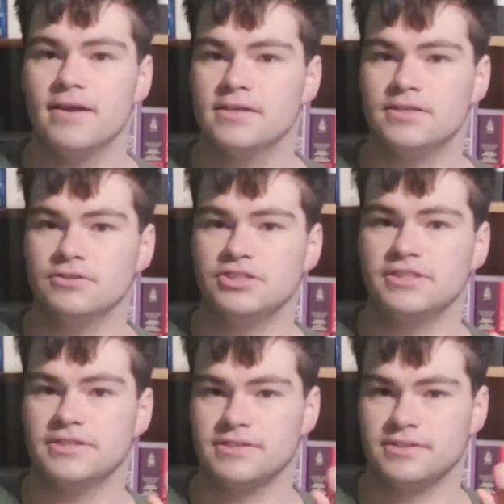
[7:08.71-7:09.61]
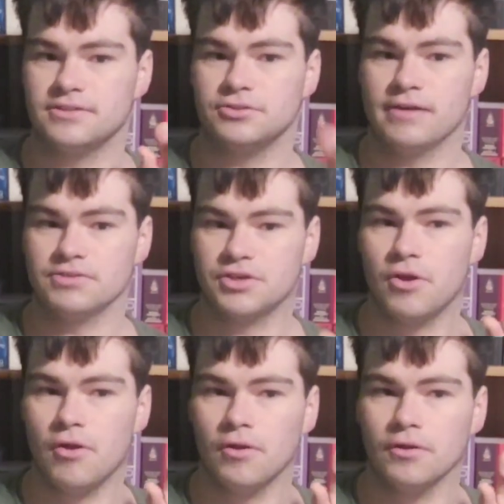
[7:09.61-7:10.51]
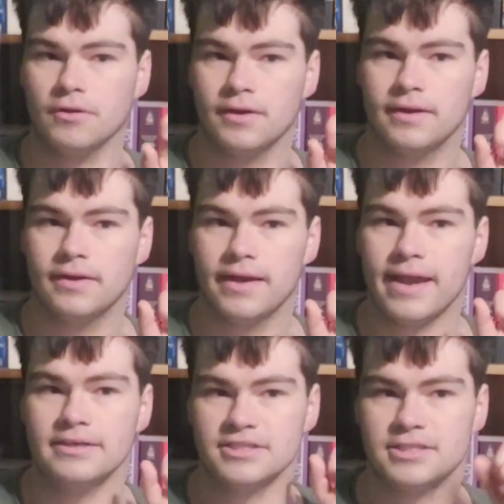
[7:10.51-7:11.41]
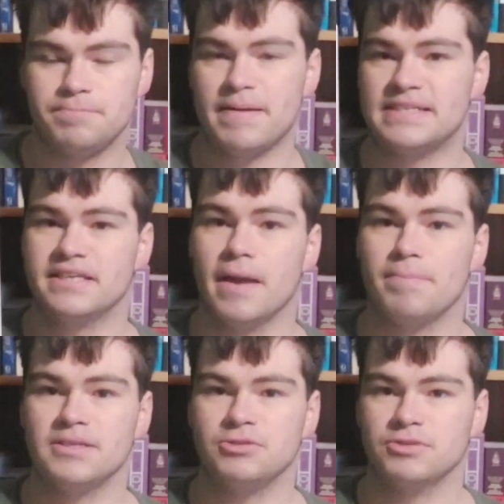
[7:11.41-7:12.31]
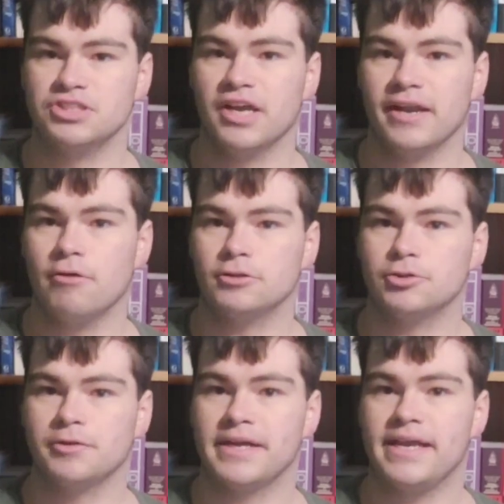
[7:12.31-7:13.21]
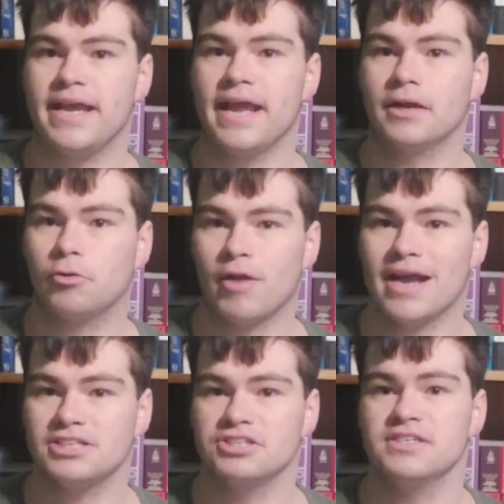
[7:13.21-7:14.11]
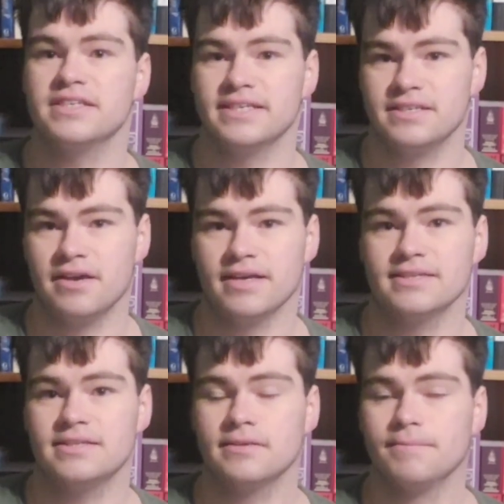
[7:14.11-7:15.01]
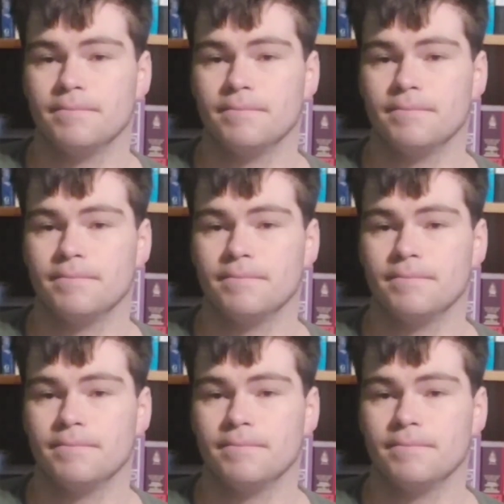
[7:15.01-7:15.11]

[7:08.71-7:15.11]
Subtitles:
So she just drives her car and just speeds it up into a giant oak tree and crashes and dies.